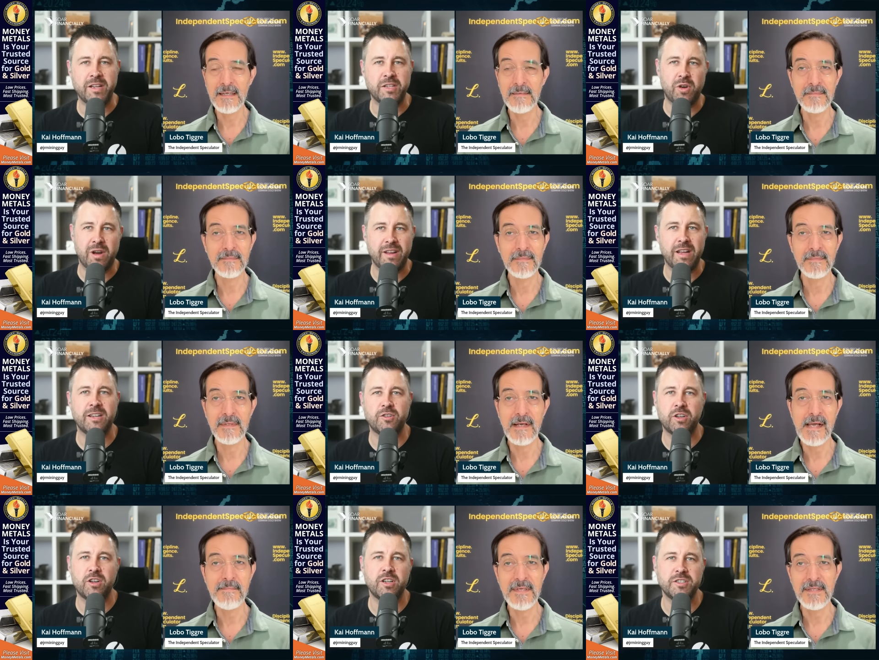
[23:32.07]
Speaker 1: I'm, driving electric
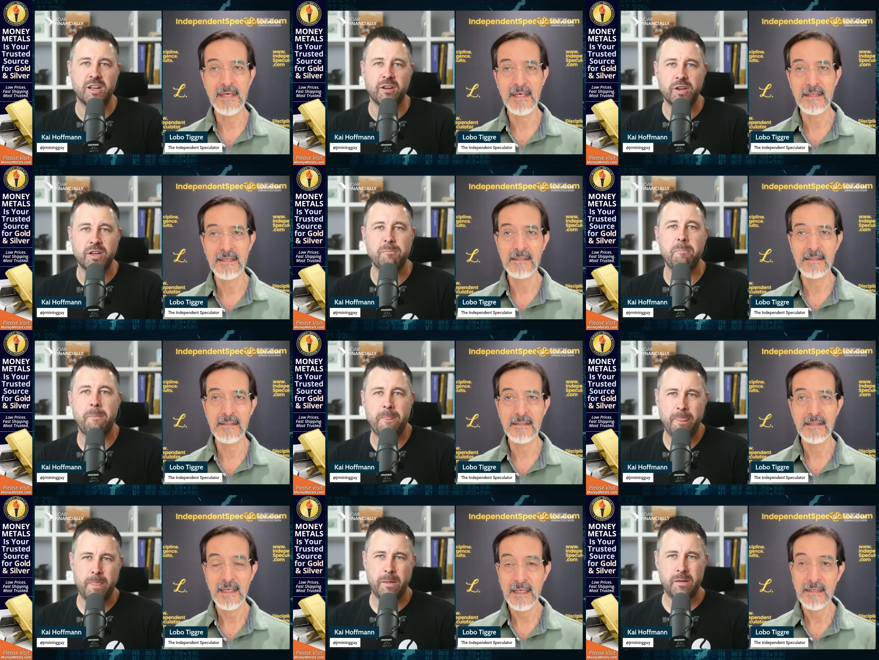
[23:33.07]
Speaker 2: cars. I'm in now, Right? And,
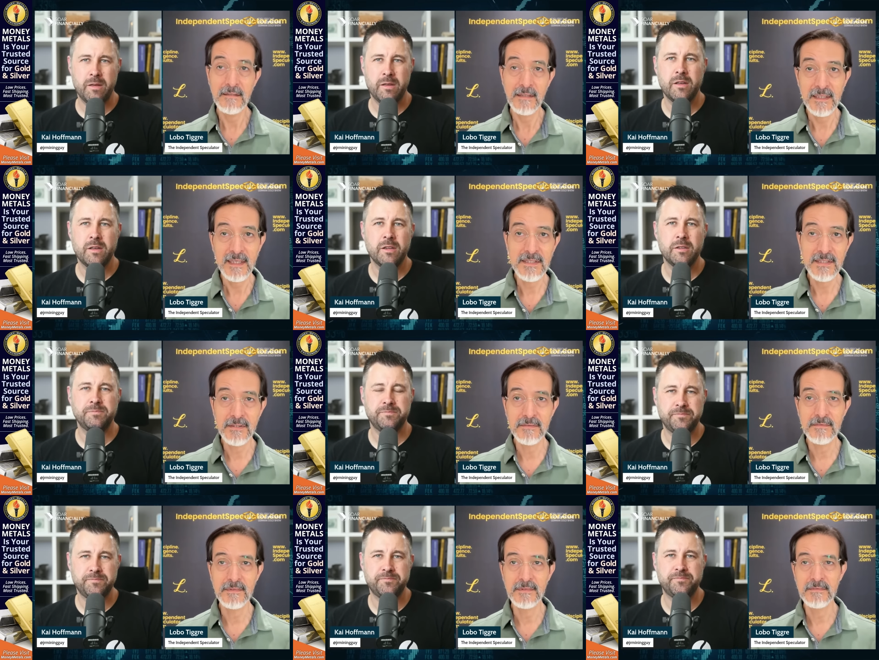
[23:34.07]
and again, to
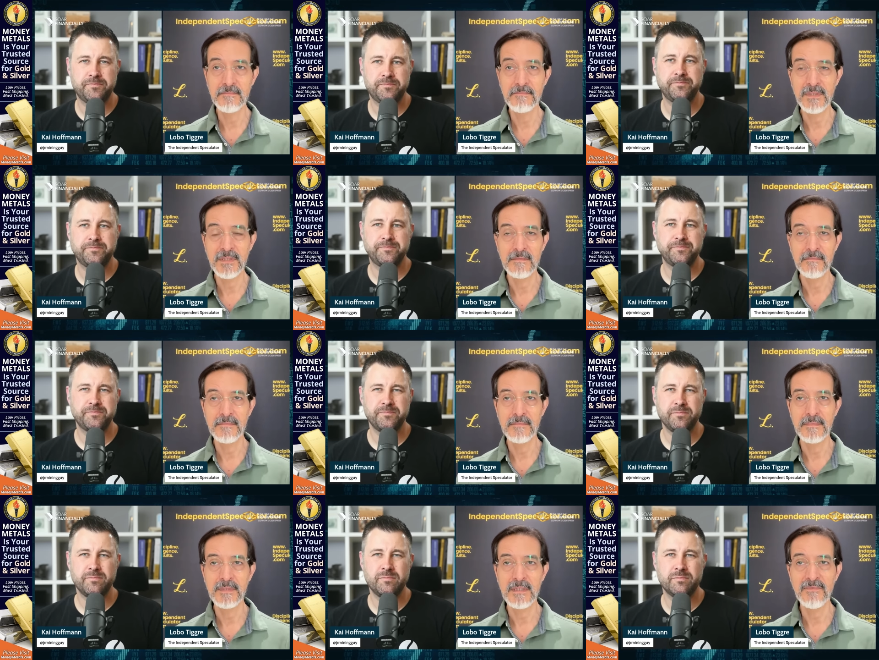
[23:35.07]

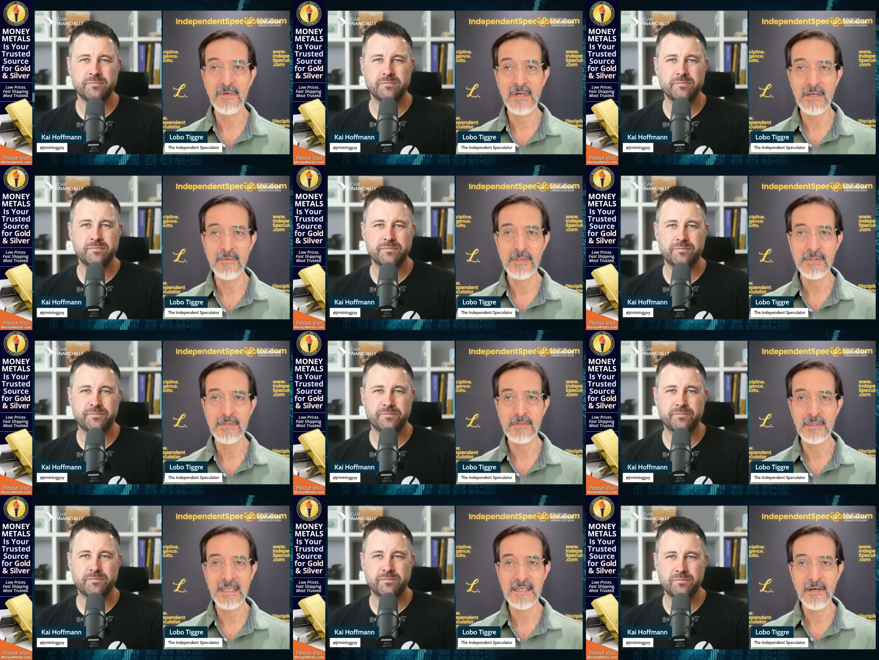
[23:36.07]
give credit where due,
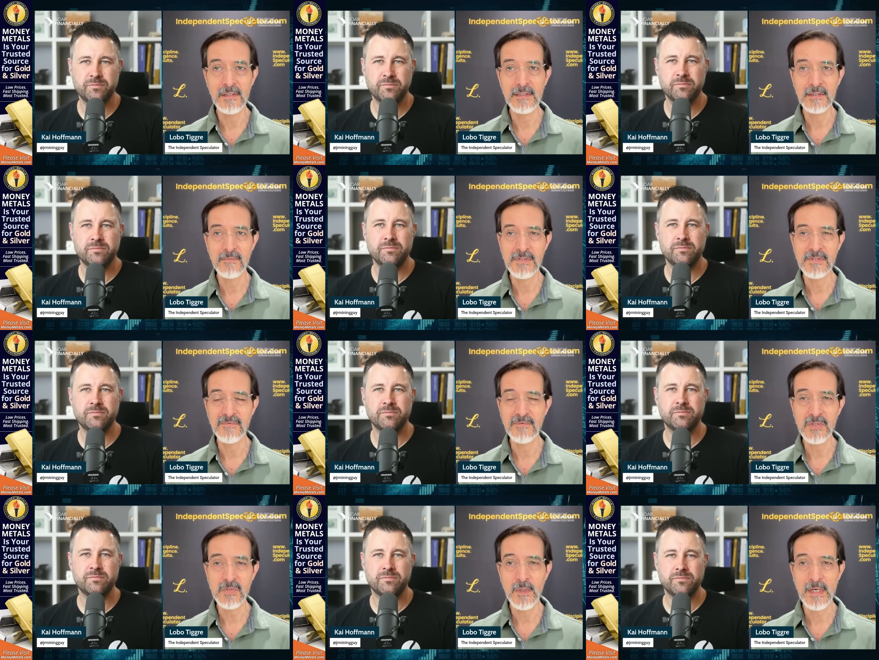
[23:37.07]
Lyn Alden was the
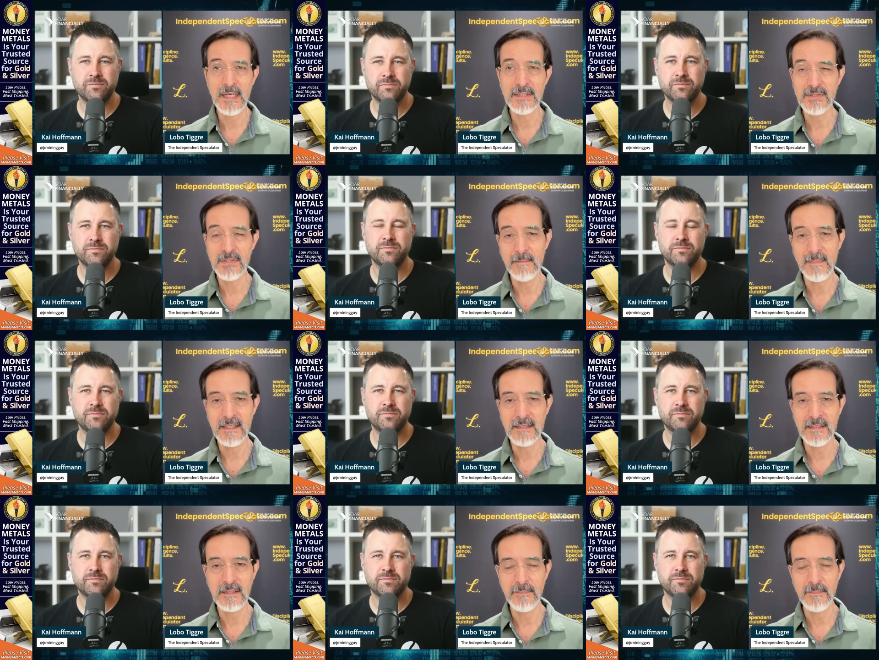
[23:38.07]
first one I saw make
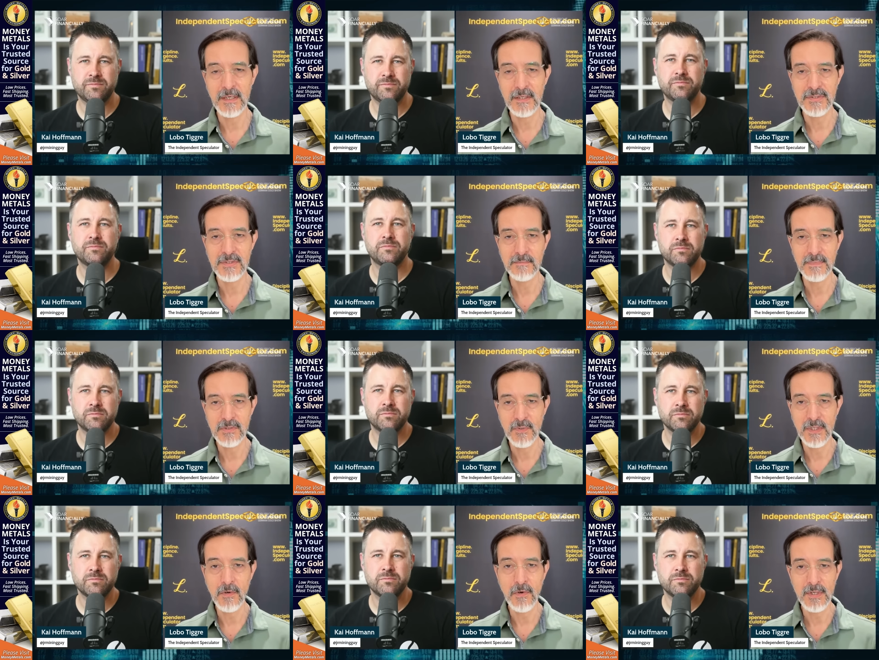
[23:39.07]
the comparison
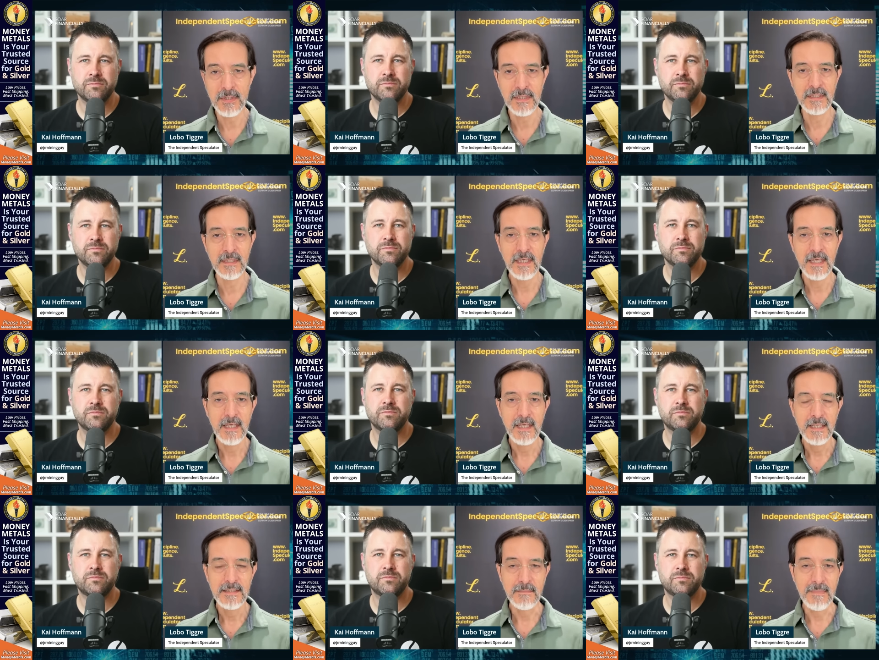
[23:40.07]
between oil and the
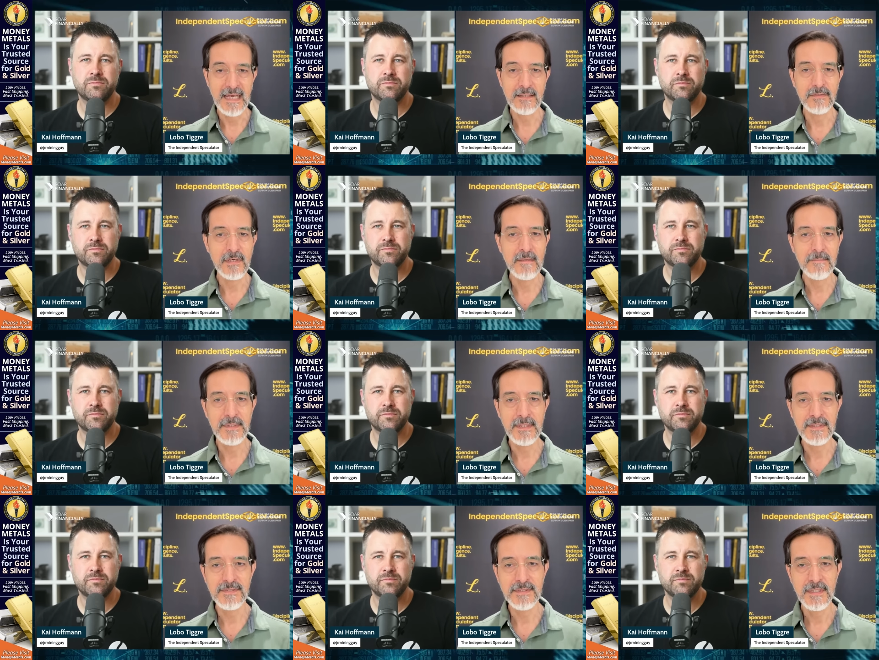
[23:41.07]
tobacco
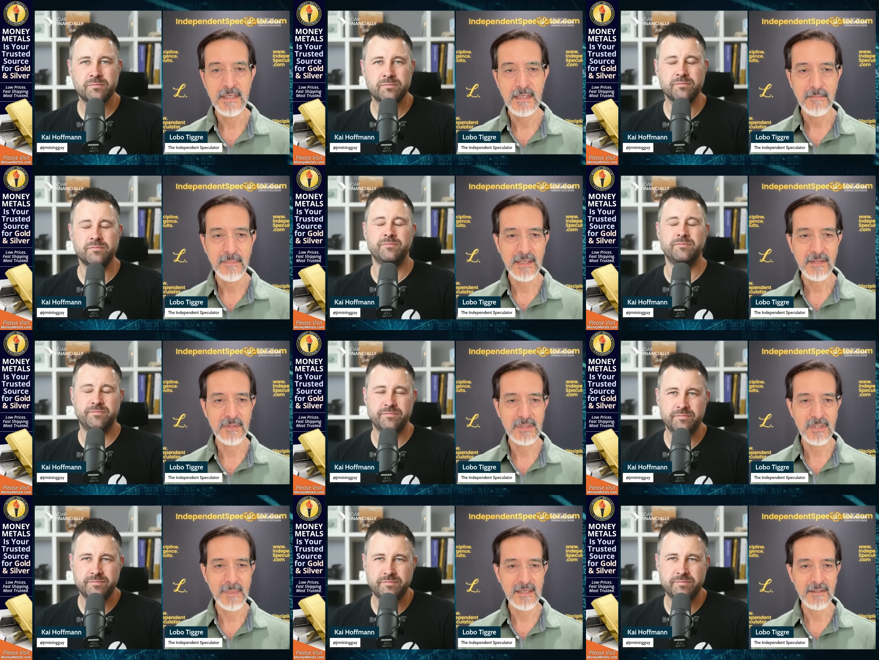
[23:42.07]
companies back when
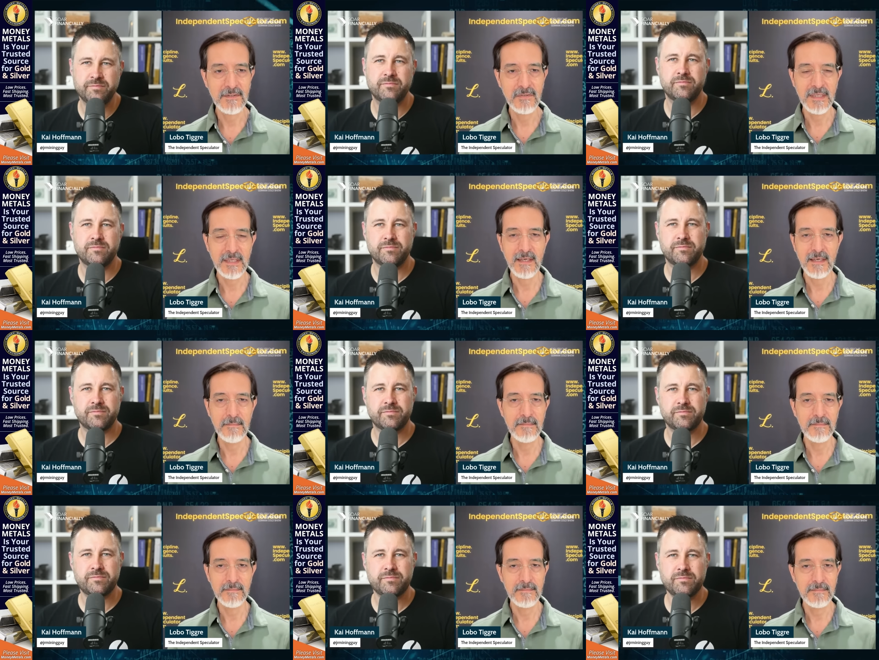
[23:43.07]
tobacco
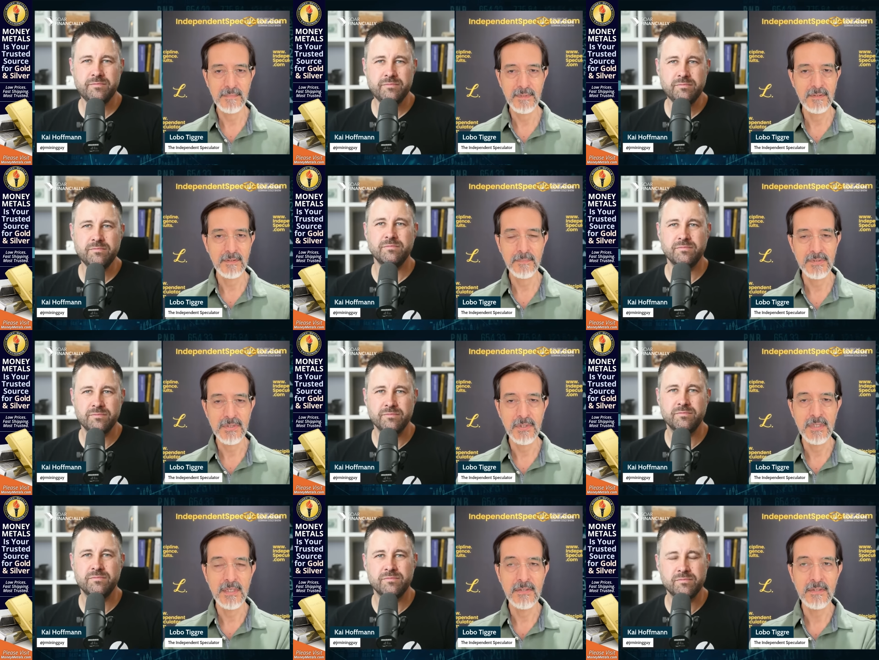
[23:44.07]
became, you know,
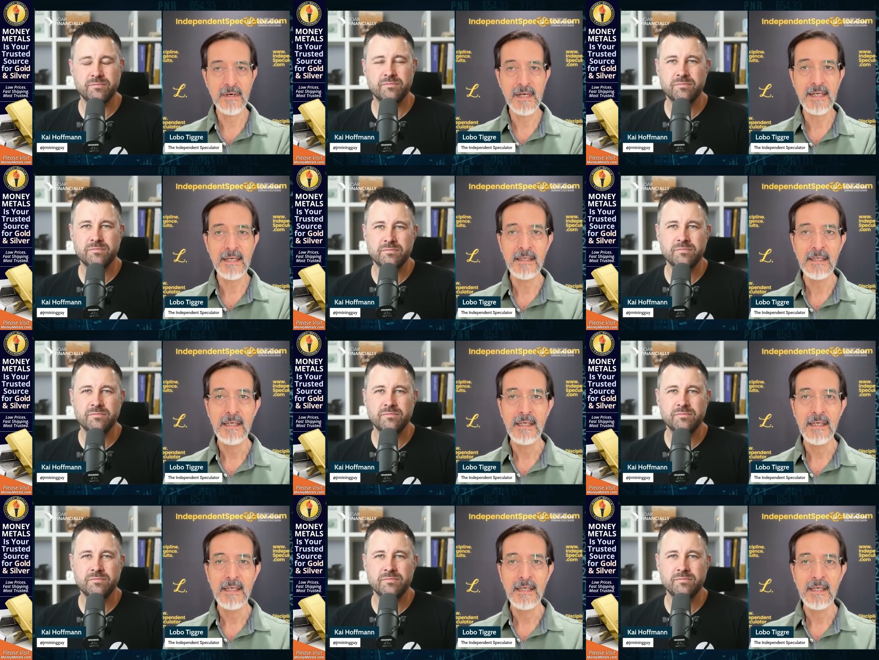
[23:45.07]
persona non grata